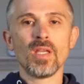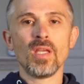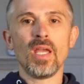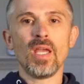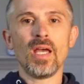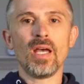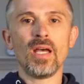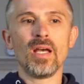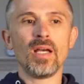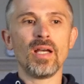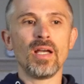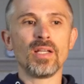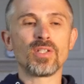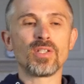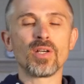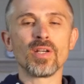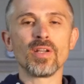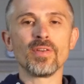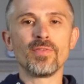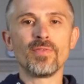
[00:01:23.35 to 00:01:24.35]
I
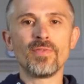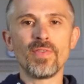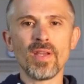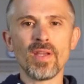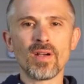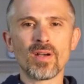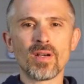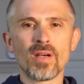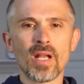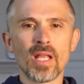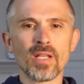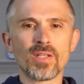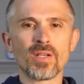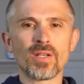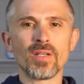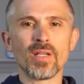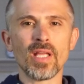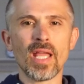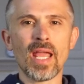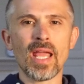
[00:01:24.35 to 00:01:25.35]
turned to fear, and I
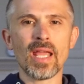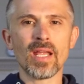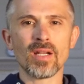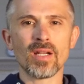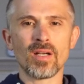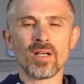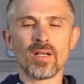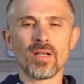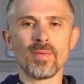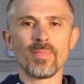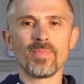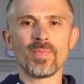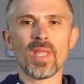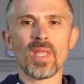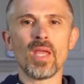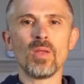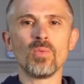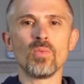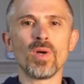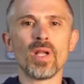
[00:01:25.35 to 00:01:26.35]
turned to anger.
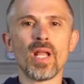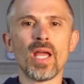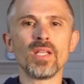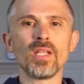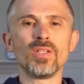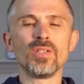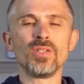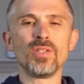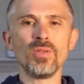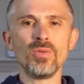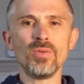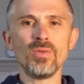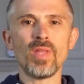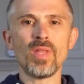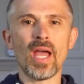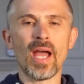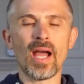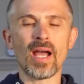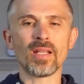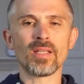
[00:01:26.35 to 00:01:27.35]
And when I do
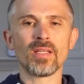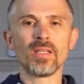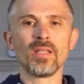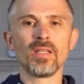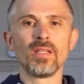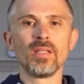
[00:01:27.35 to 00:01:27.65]
that,